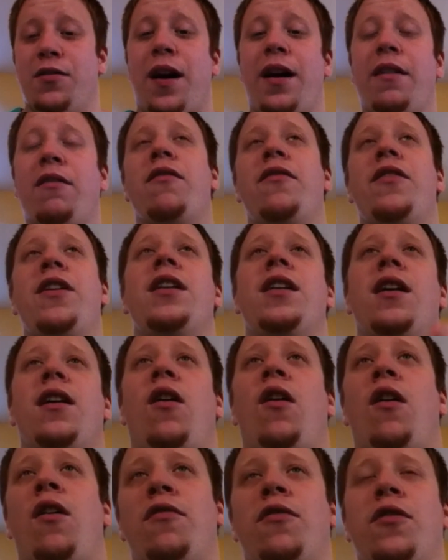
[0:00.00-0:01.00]
Dragon Ravine
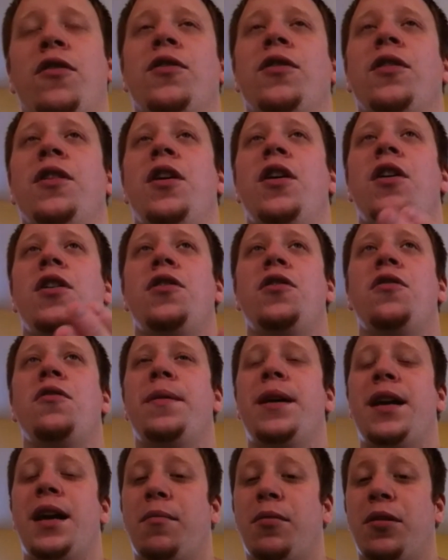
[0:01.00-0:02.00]
offered
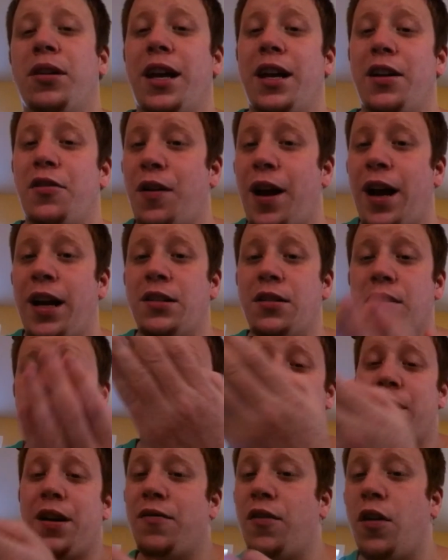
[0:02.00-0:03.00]
you being able to get dragons to
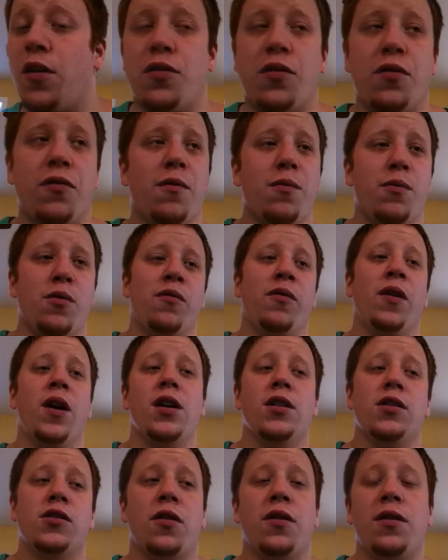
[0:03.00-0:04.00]
the graveyard to remove.
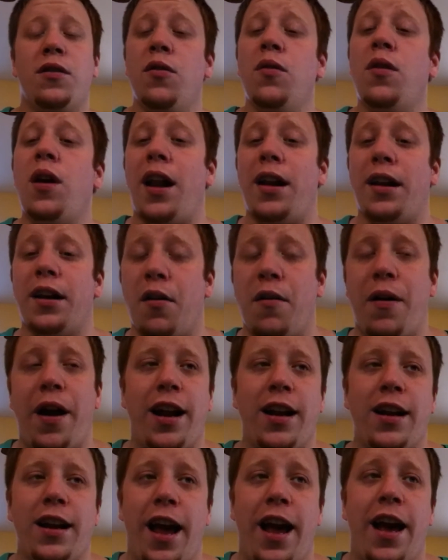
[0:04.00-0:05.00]
So the two kind of go
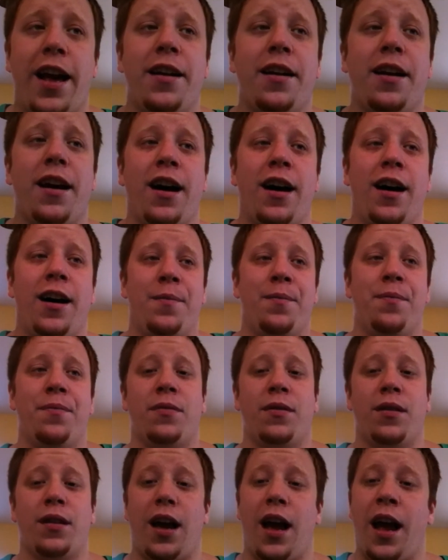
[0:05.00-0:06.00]
hand in hand,
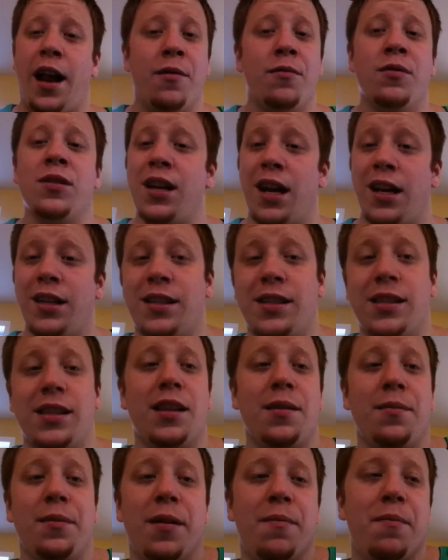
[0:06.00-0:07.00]
and it was nice to
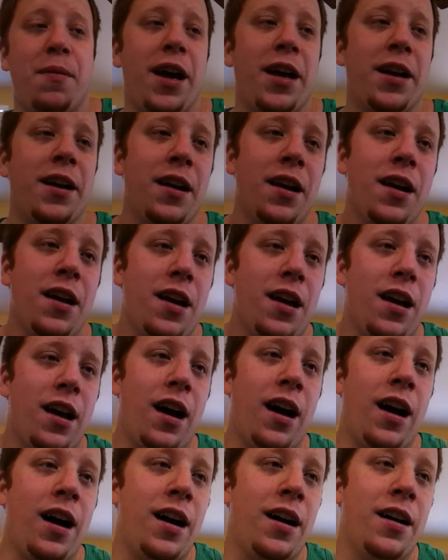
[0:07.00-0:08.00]
see them get banned.
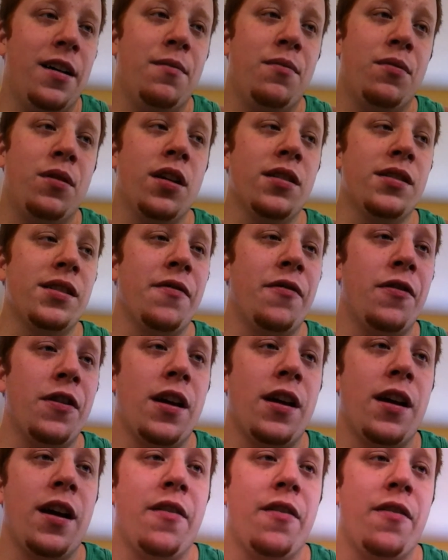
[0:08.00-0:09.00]
That's it for
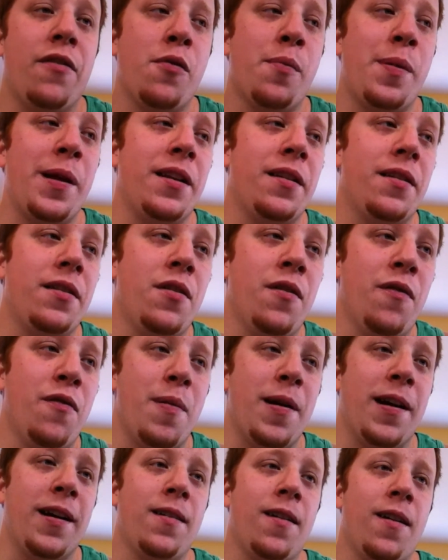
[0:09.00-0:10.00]
the new
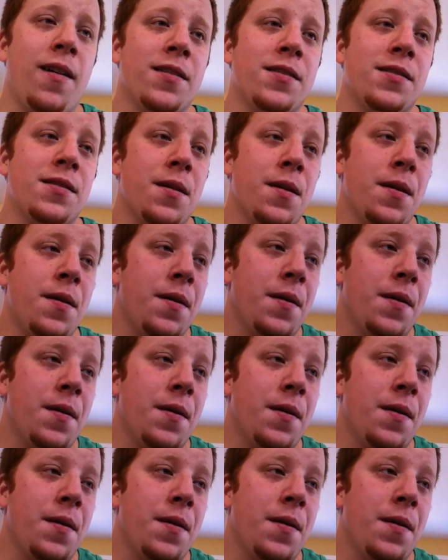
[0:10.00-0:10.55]
Forbidden cards.